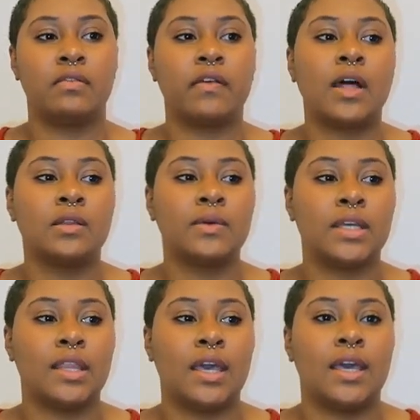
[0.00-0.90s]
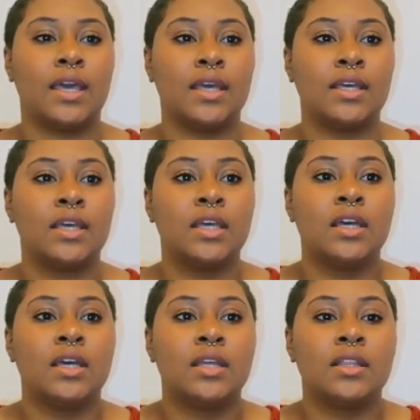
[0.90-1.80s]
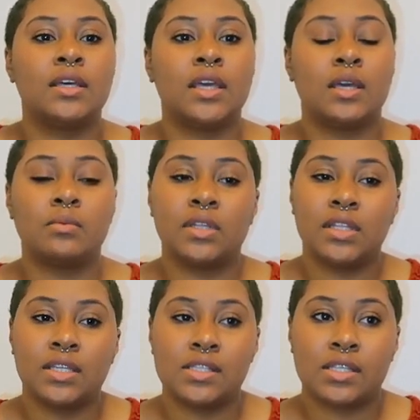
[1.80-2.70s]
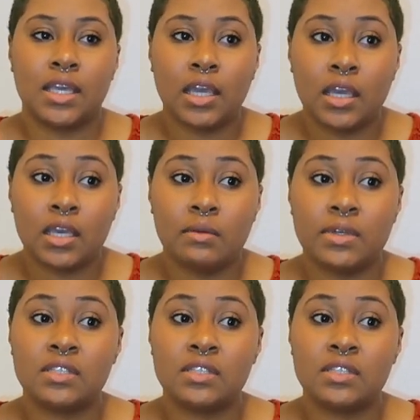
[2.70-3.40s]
Following that, the ambulance came.